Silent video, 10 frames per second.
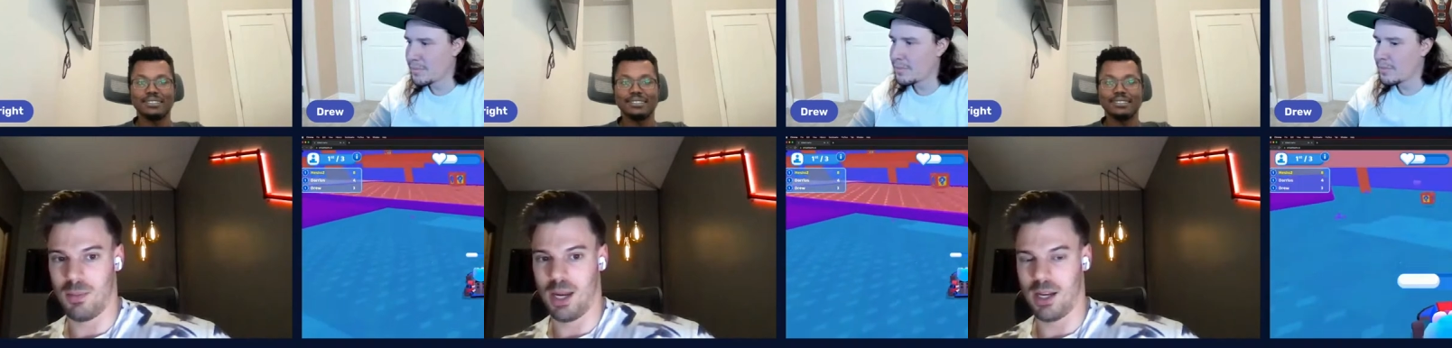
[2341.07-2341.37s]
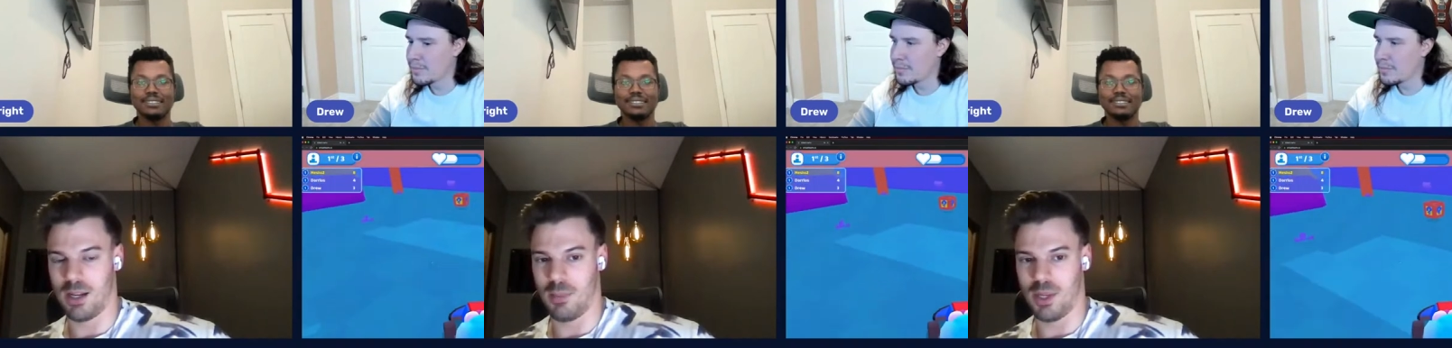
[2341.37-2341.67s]

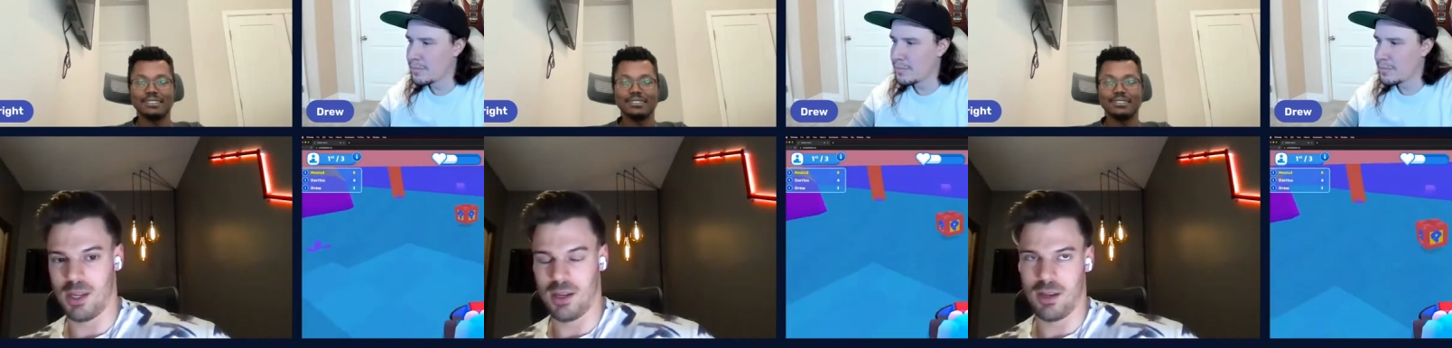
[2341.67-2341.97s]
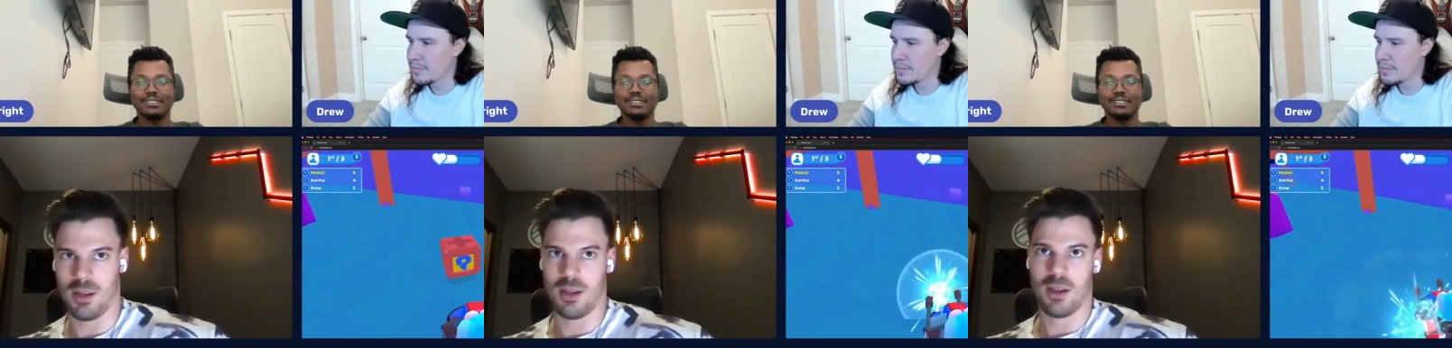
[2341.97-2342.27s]
Speaker 1: might not
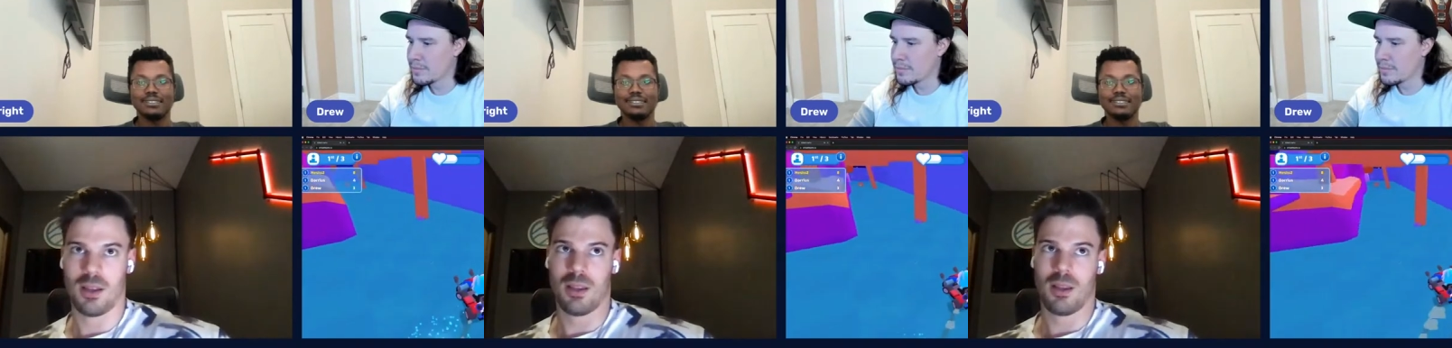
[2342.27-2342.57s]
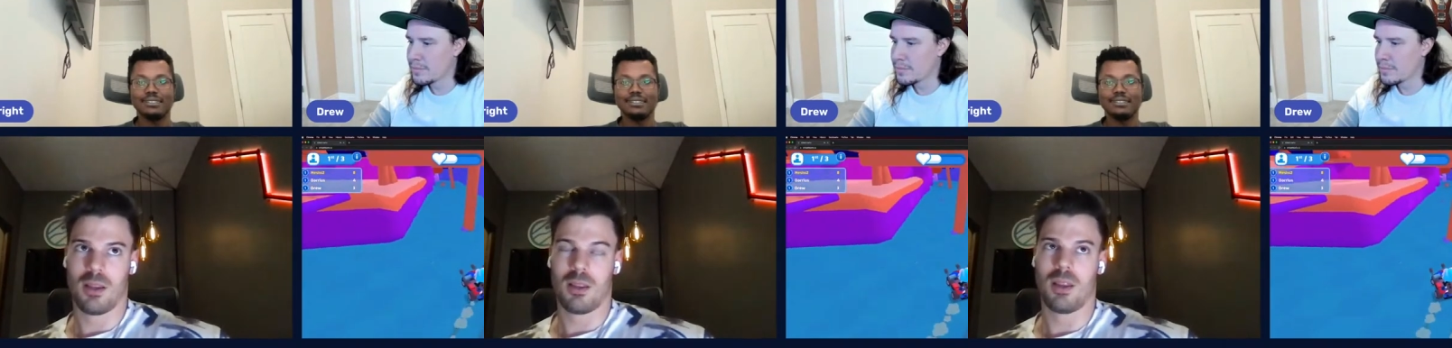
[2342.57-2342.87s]
be,
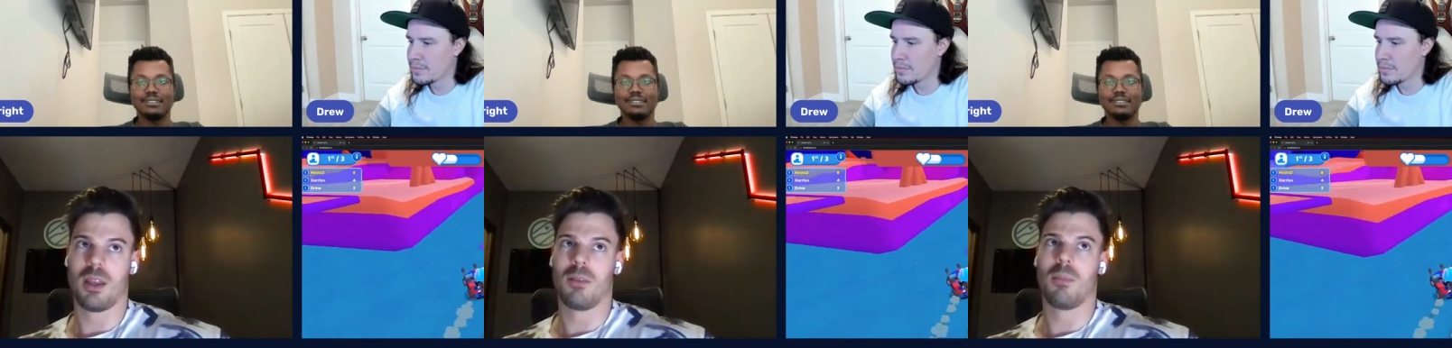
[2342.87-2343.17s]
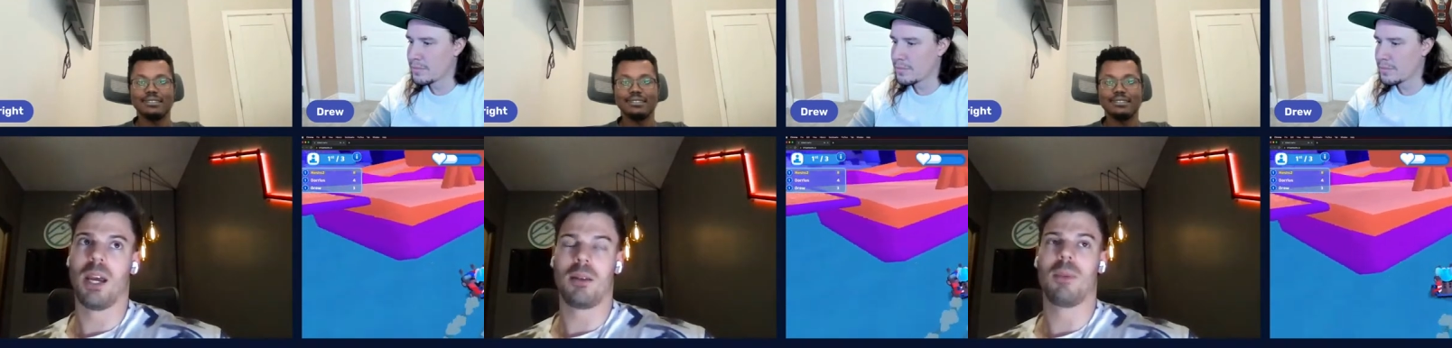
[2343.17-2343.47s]

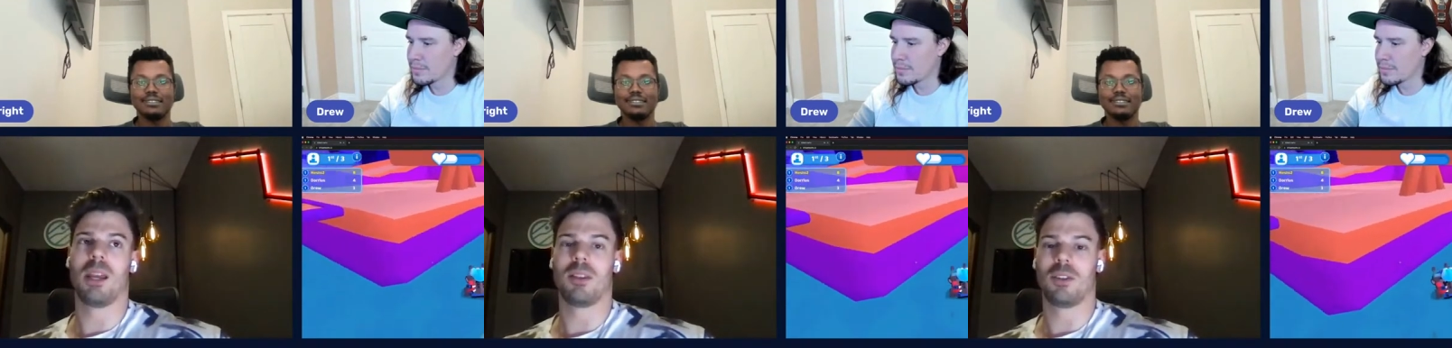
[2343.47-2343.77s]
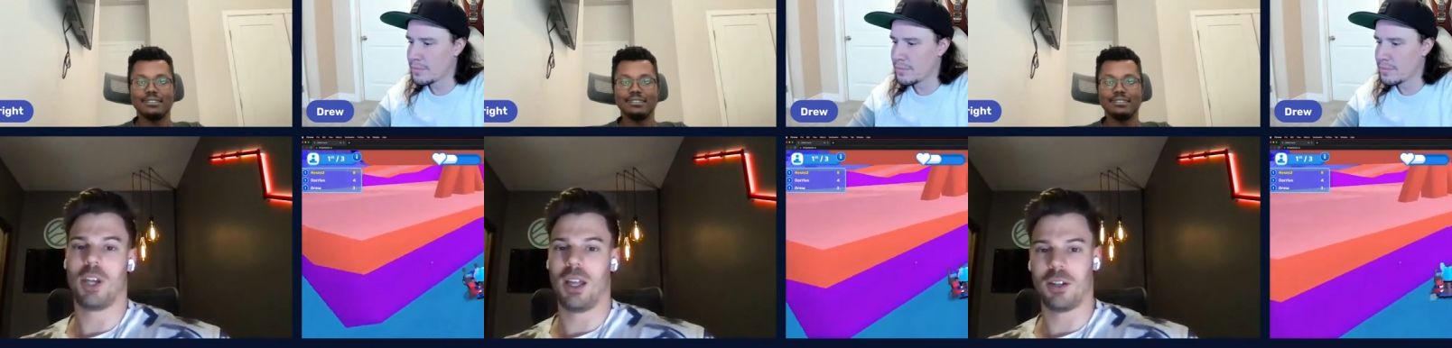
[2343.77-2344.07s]
then might make
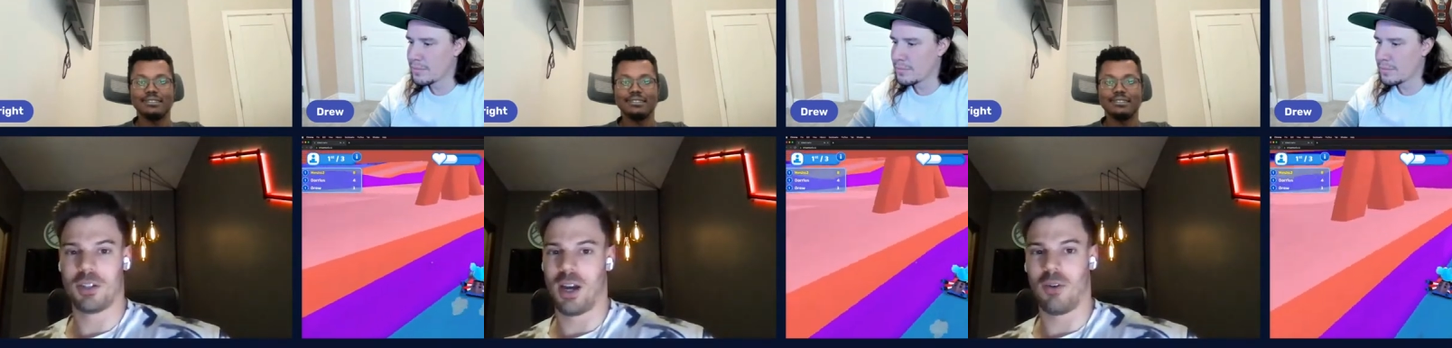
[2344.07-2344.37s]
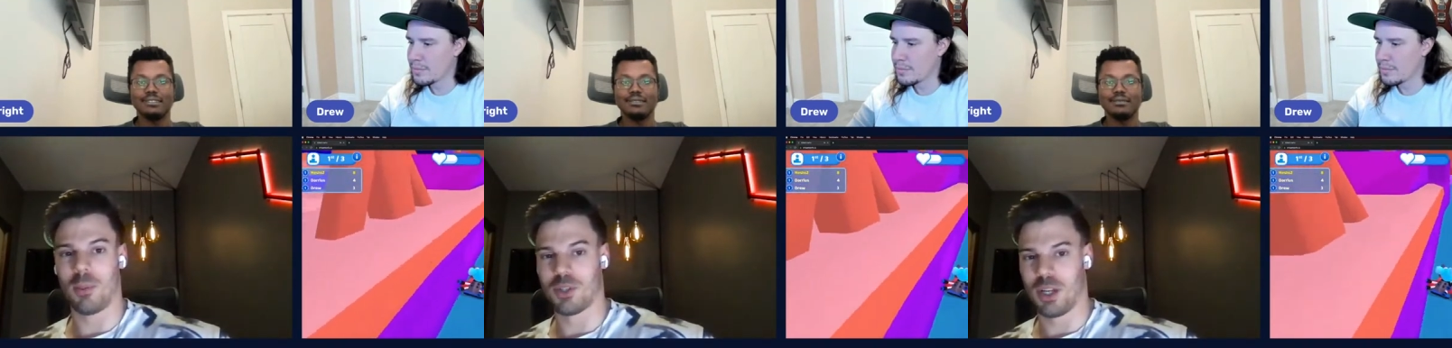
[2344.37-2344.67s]
the challenge
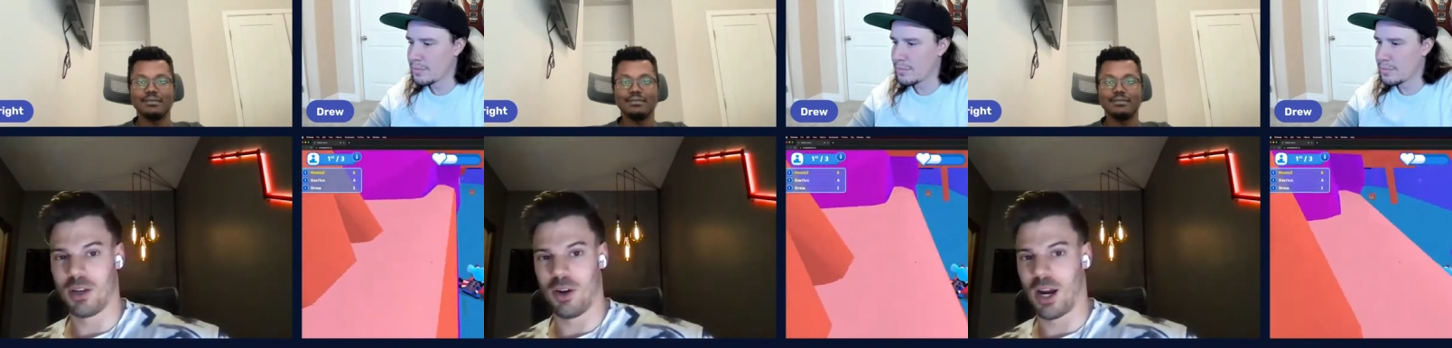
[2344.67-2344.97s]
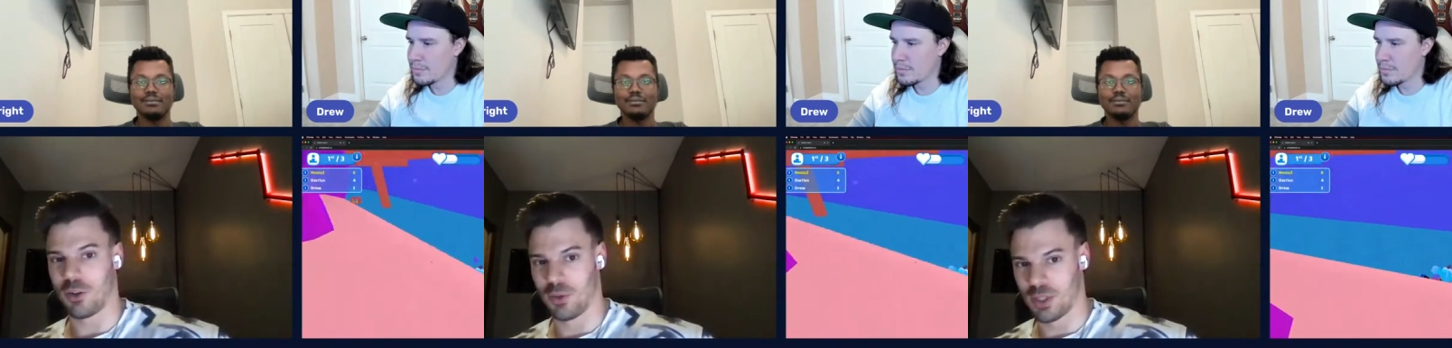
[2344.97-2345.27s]
not represent your
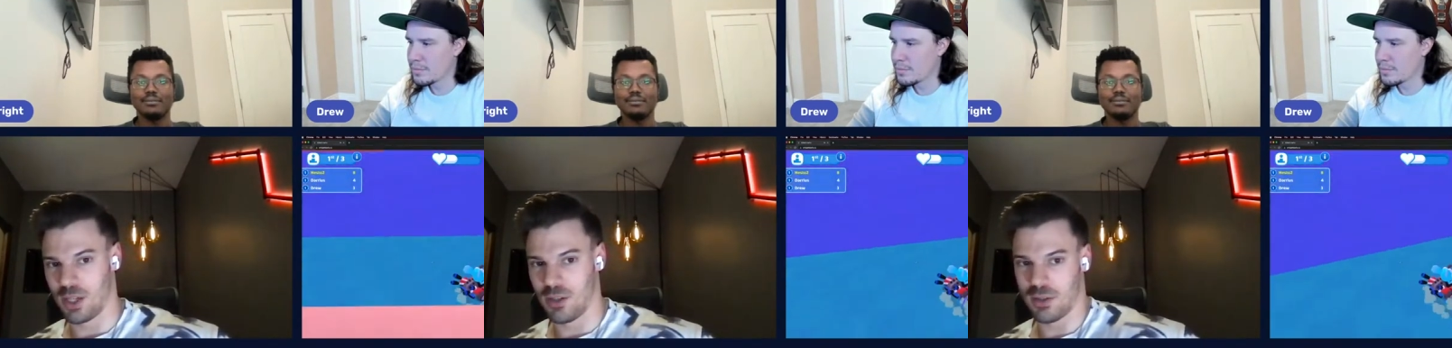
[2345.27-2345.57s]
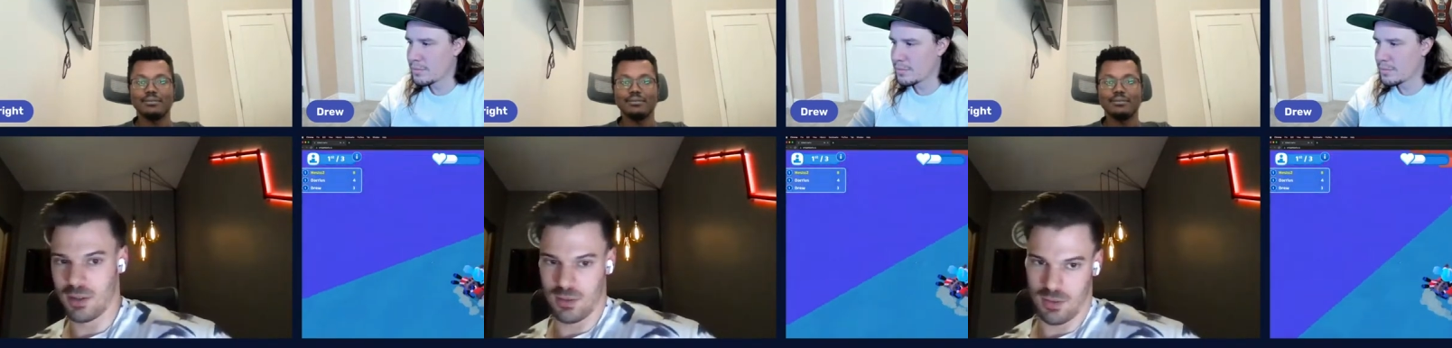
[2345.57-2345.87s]
actual
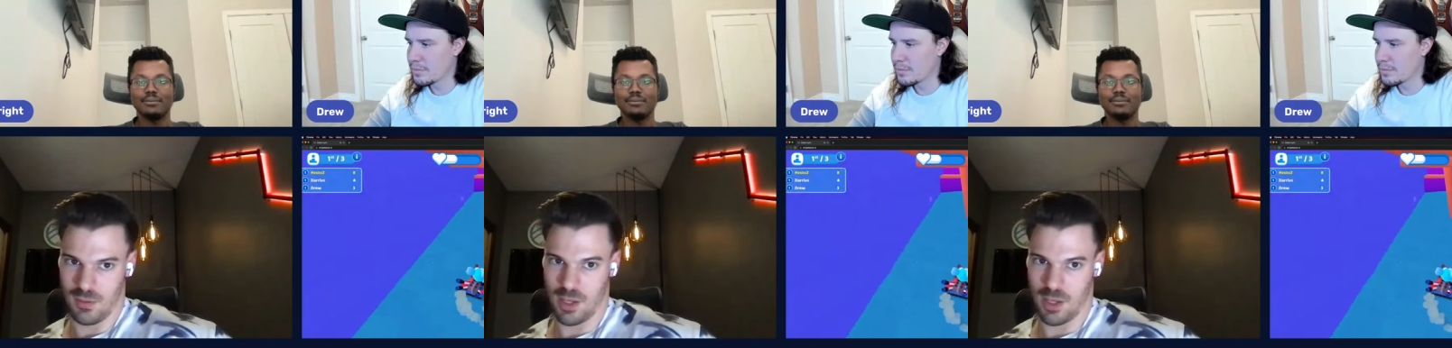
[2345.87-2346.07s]
skills.